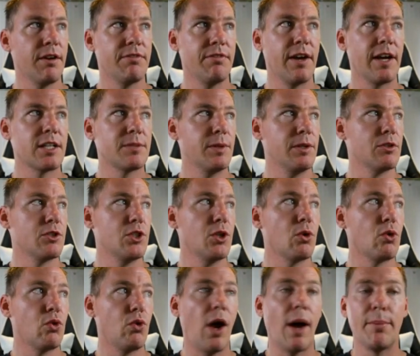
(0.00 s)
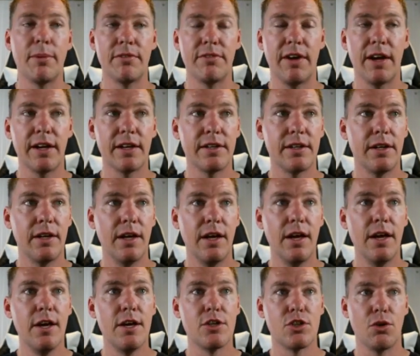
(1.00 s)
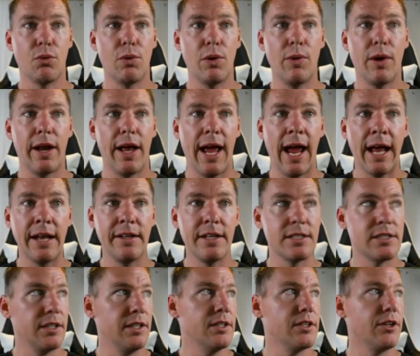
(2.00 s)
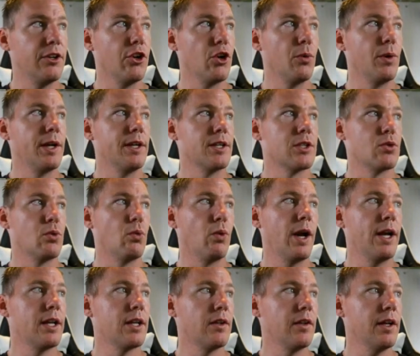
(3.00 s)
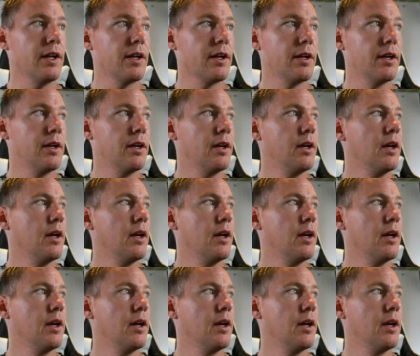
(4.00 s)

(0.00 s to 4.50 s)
effects, but there's no crop effect. So if we want to add this into here, we can just right click.